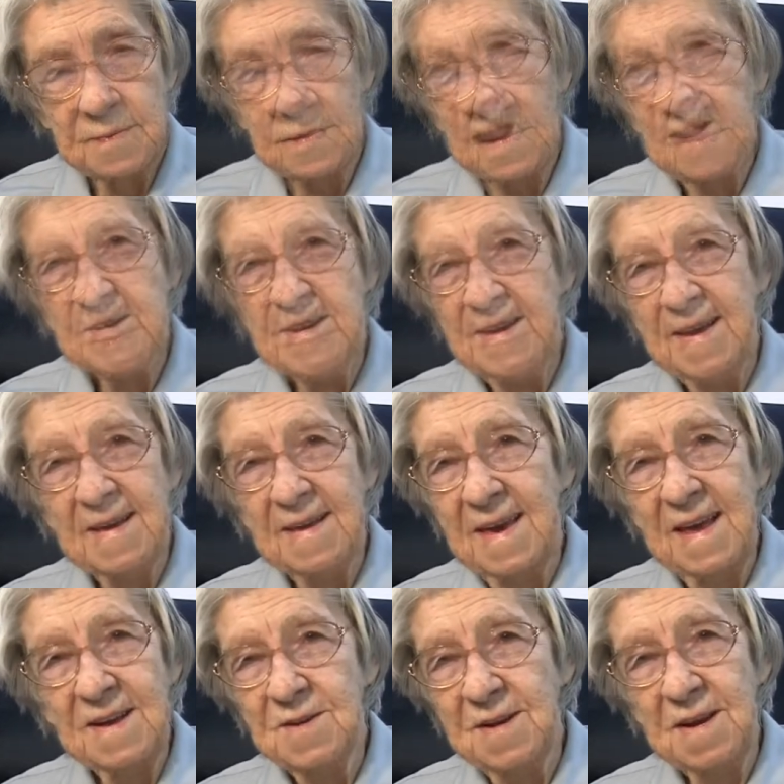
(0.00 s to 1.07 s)
Once
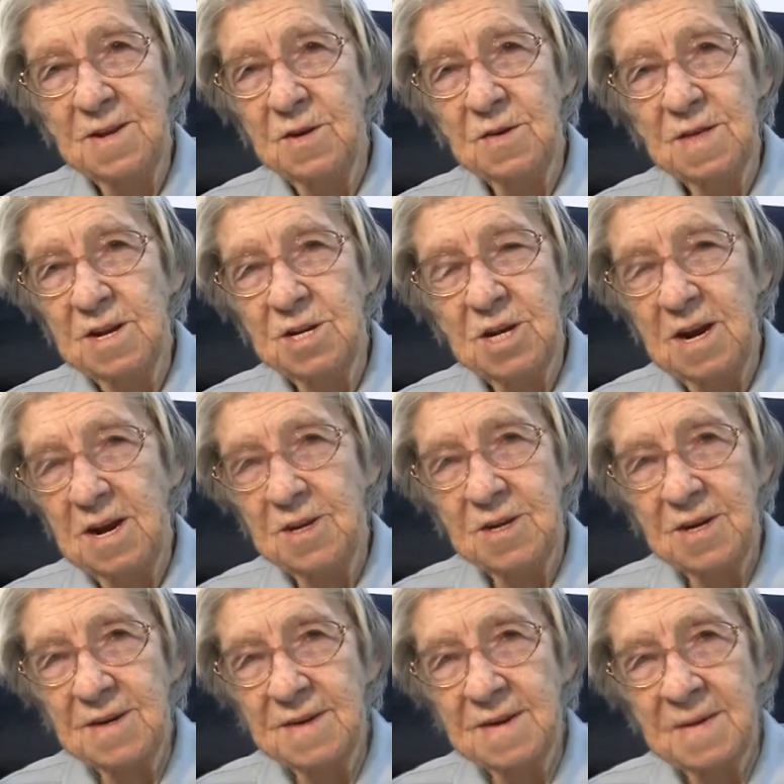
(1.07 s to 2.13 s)
it gets into the
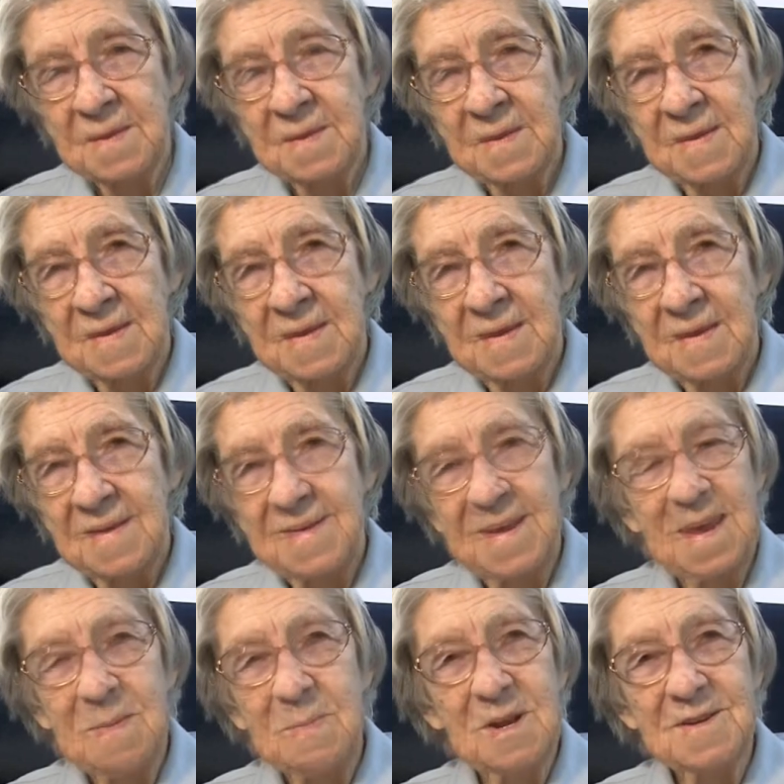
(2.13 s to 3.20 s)
churches,
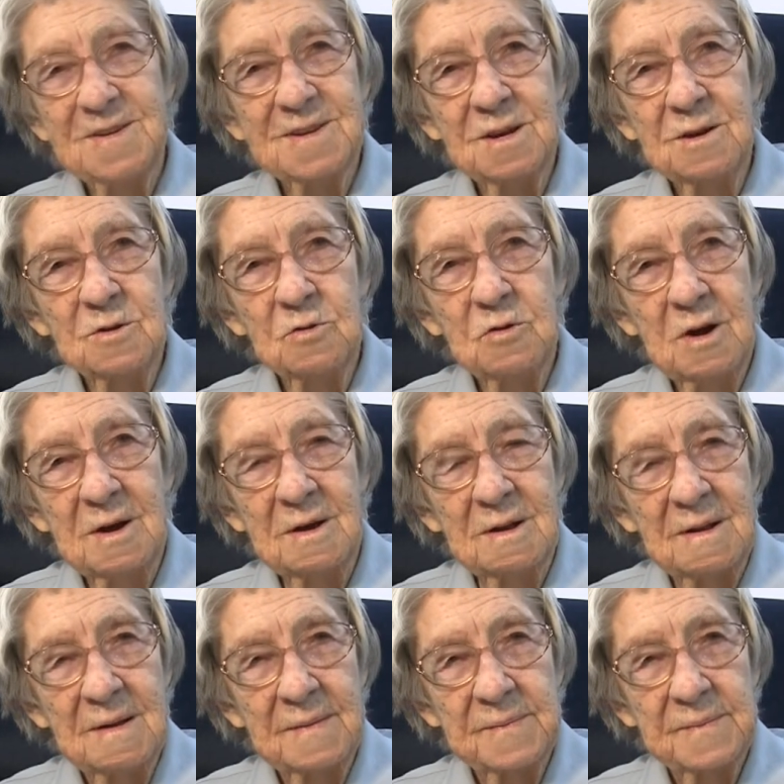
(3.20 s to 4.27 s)
demons
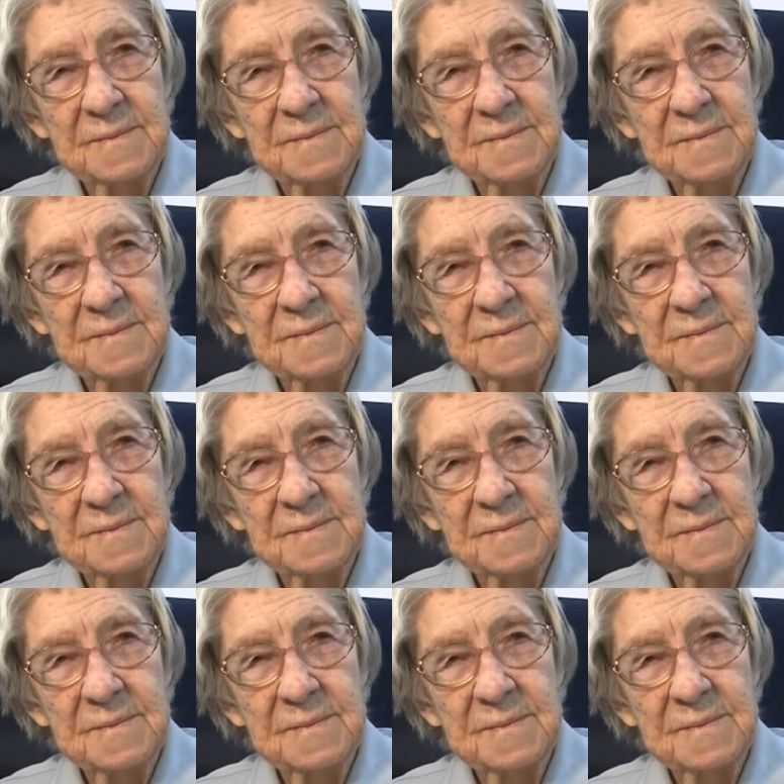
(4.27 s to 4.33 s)
control.